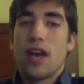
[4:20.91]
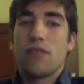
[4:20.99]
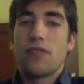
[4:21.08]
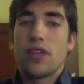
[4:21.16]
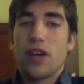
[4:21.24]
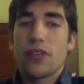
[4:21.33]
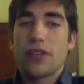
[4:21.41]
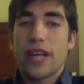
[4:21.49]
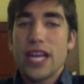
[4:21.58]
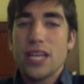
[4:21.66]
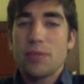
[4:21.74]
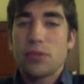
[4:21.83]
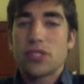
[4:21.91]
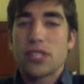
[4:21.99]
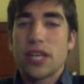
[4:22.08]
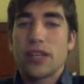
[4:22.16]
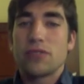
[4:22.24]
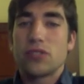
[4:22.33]
of the other
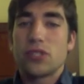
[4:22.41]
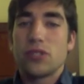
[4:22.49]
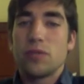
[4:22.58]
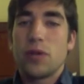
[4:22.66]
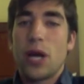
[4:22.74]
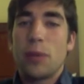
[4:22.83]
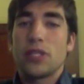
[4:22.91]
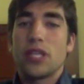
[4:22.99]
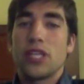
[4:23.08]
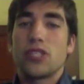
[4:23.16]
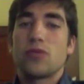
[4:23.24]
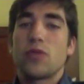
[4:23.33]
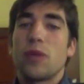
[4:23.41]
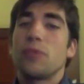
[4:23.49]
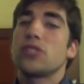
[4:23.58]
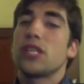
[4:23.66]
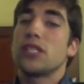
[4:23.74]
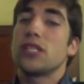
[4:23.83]
80% of student population
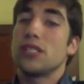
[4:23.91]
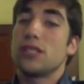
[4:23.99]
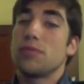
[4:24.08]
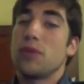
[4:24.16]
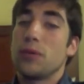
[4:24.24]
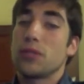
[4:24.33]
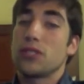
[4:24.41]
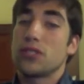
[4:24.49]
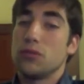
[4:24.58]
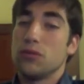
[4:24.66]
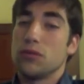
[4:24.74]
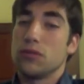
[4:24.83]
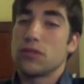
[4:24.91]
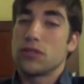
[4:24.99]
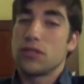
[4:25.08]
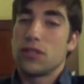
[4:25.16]
represented in public schools?